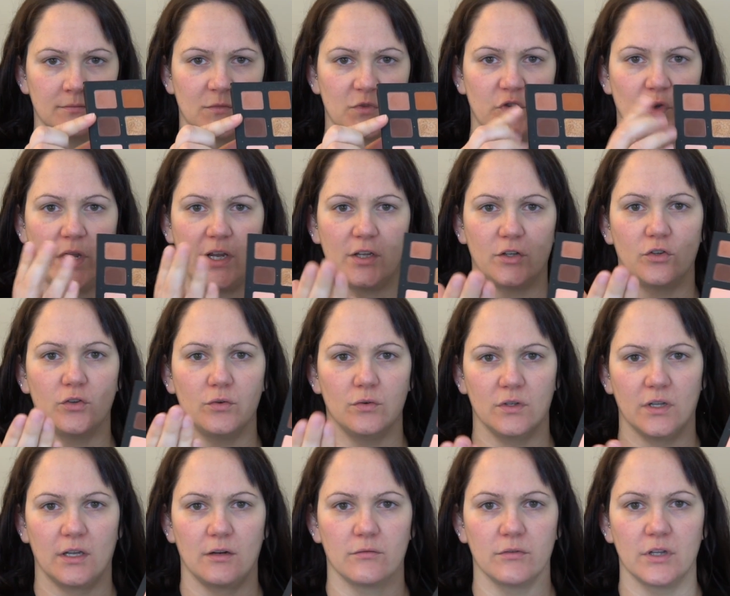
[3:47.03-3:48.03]
so I could do it
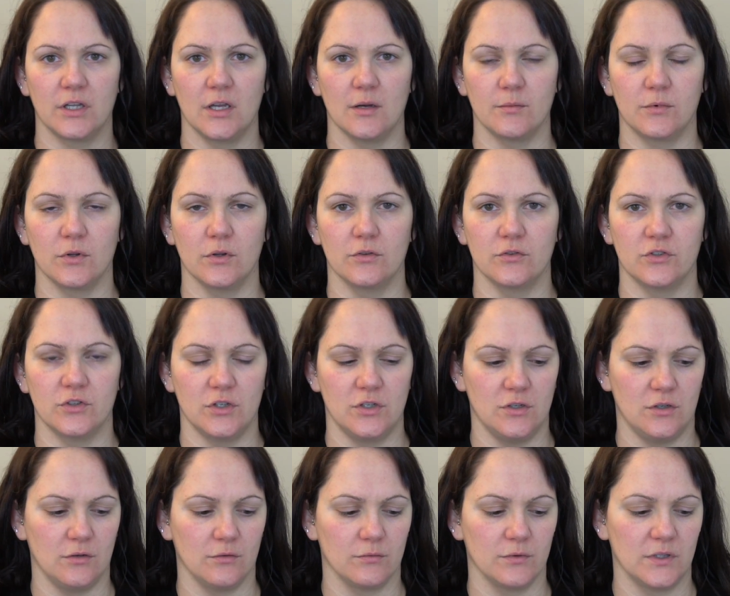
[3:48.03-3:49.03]
like really up close so
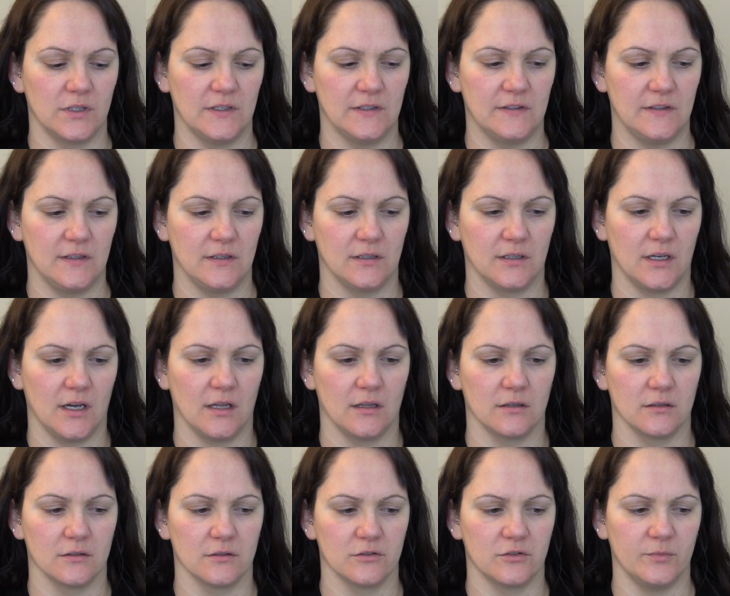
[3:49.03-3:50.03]
you could really see the
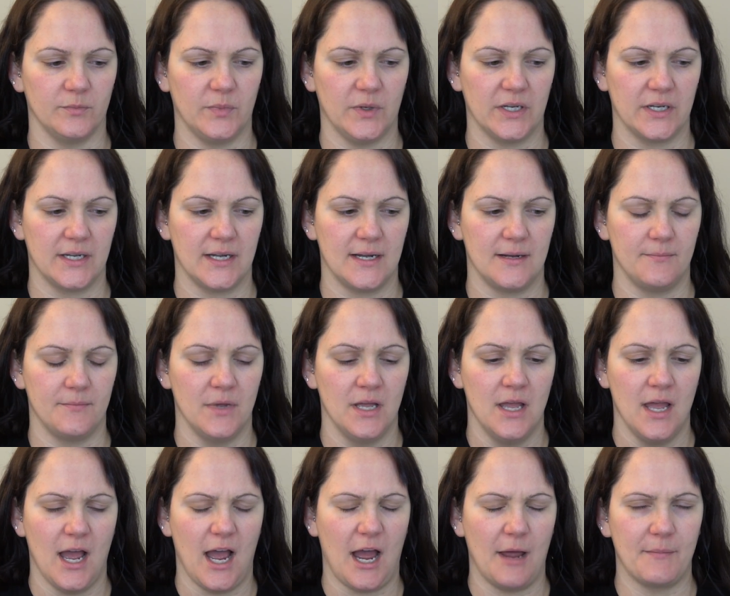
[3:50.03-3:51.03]
colors, but um,
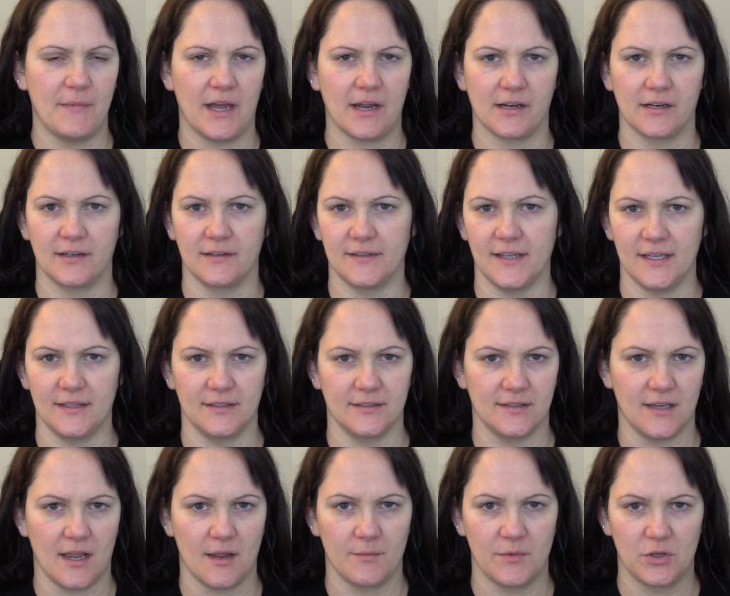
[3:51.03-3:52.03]
I'm not gonna take the
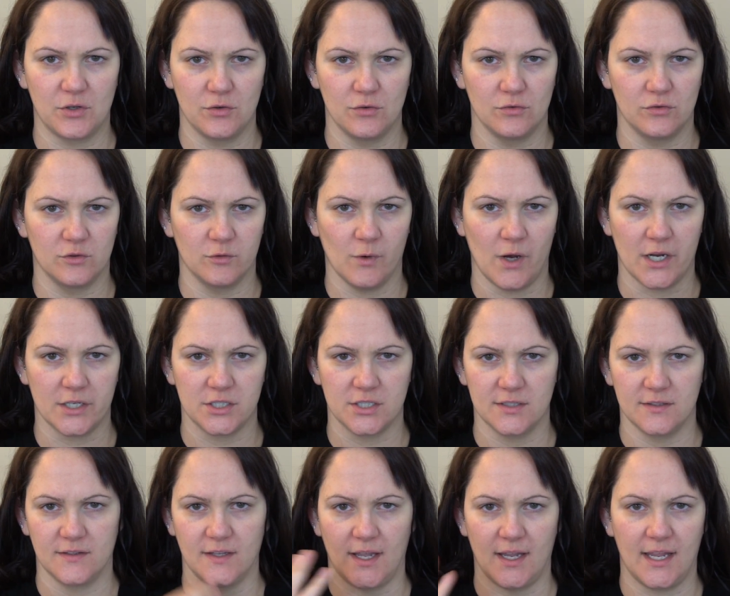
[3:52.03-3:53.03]
time to do
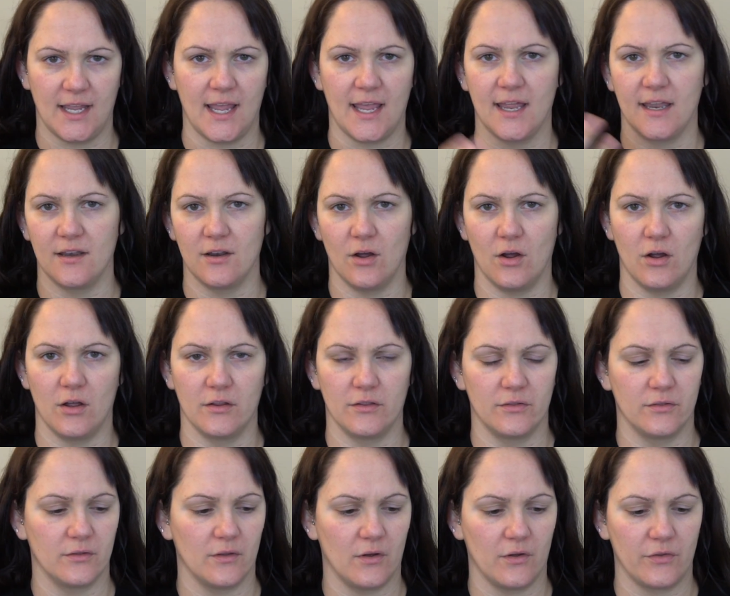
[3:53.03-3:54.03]
swatches again
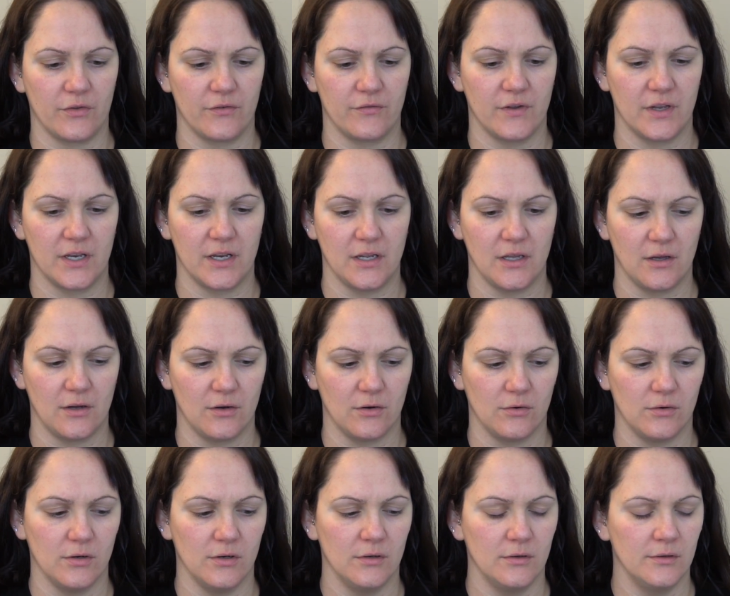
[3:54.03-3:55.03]
on, on the
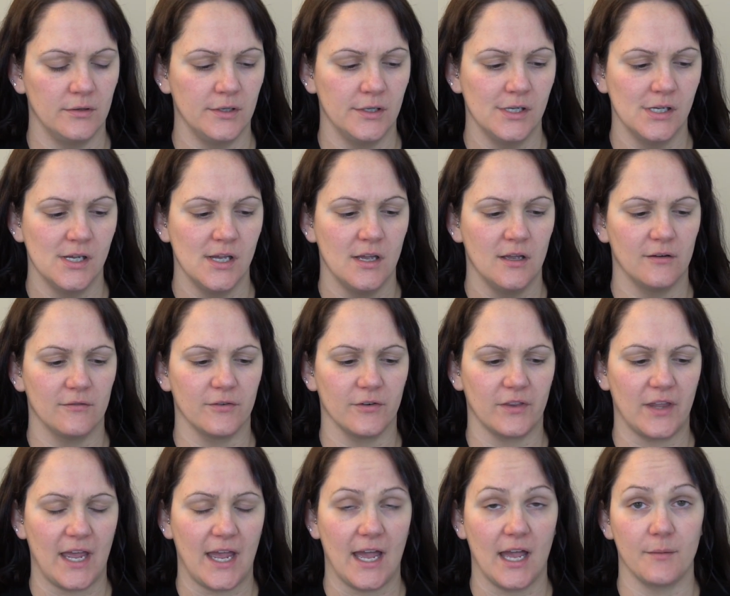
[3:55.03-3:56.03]
video for
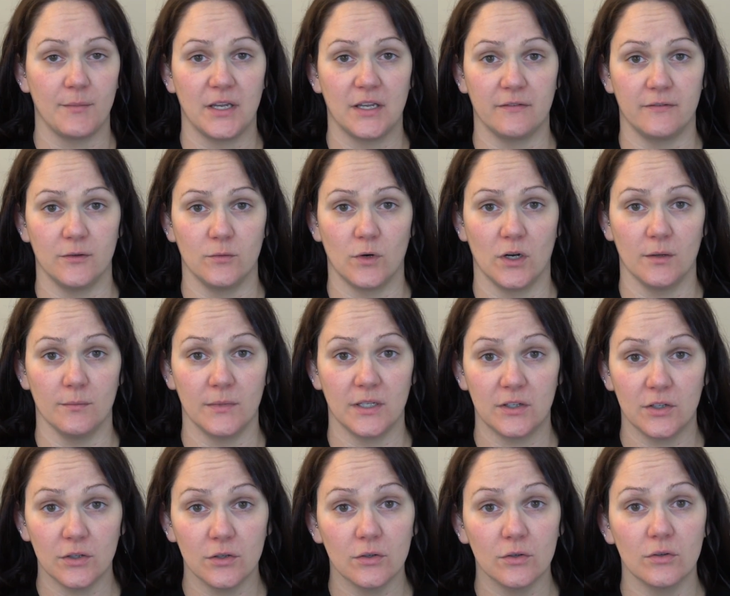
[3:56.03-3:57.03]
that. I mean, if you want me
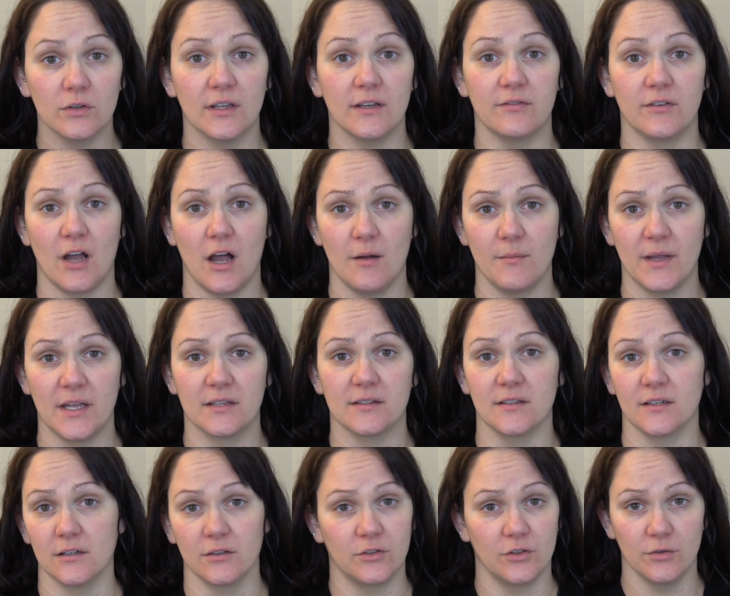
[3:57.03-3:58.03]
to, leave comments
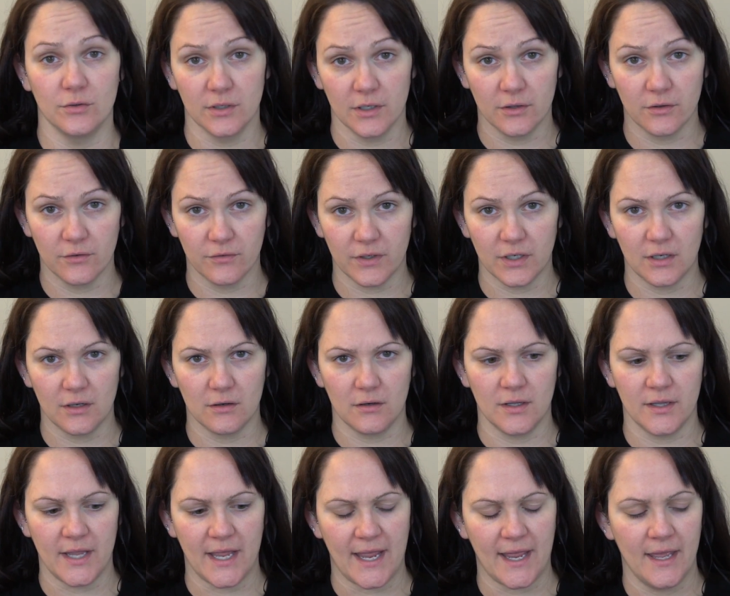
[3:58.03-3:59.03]
and I'll do another video
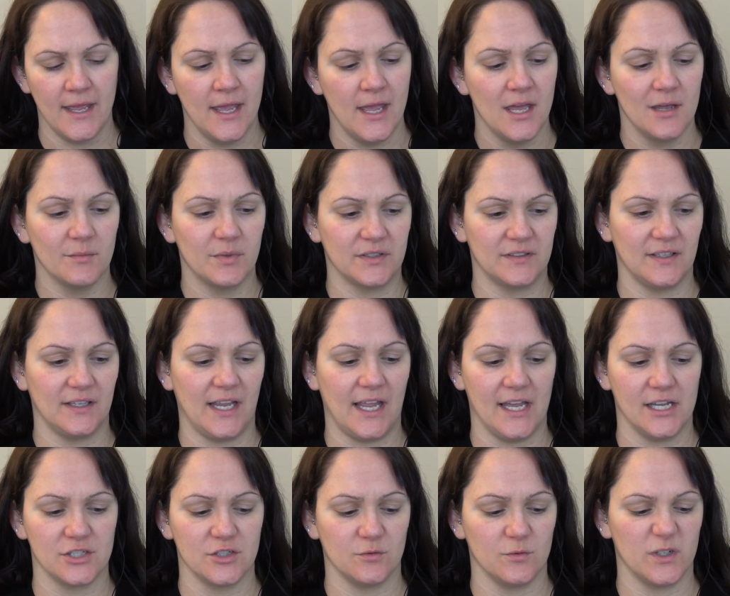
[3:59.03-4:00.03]
on that. But
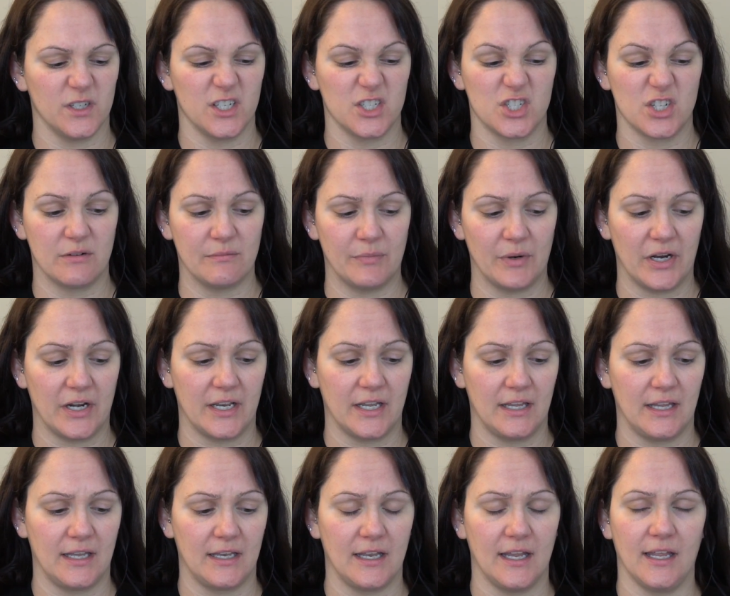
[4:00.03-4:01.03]
today I just wanted to jump right
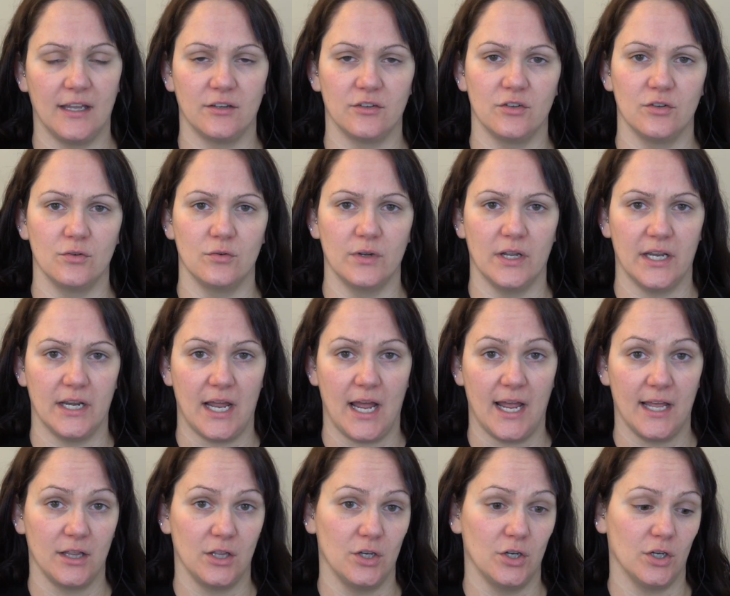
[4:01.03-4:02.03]
in and do an
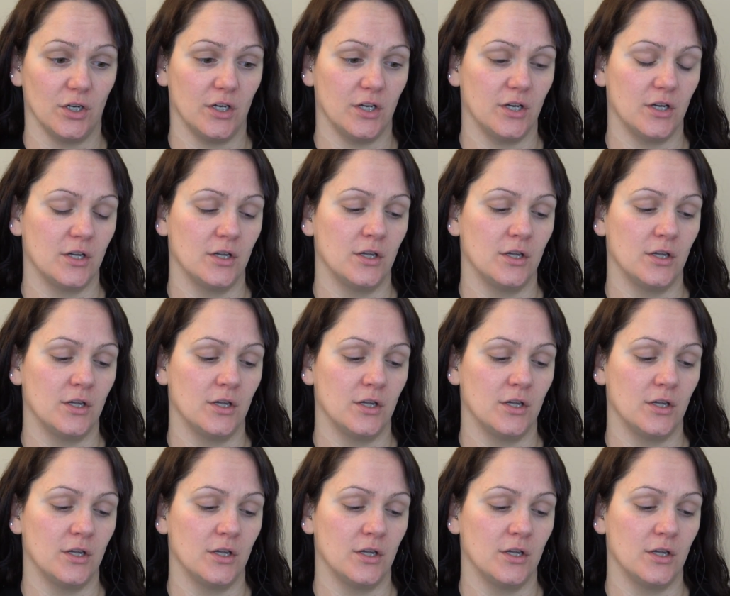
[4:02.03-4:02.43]
eye look